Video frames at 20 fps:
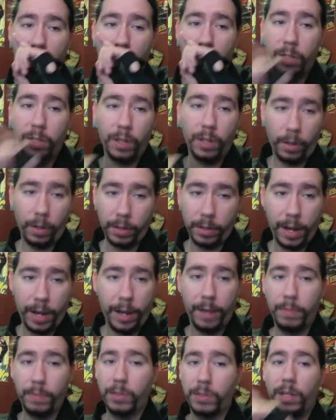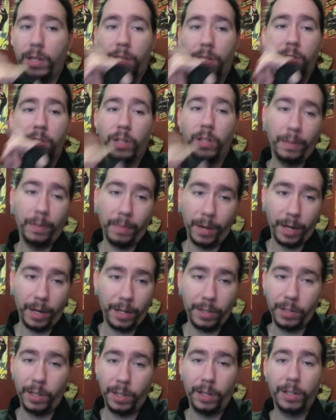it's still a time sink, it's still a
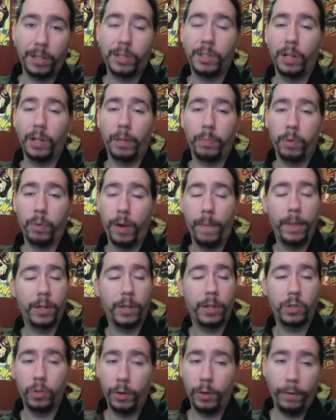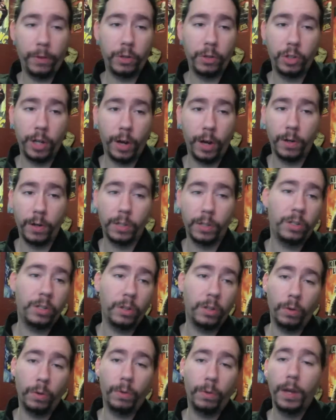money sink, it's still a problem. That's true of the charities,
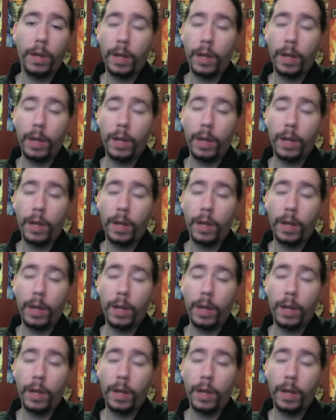too.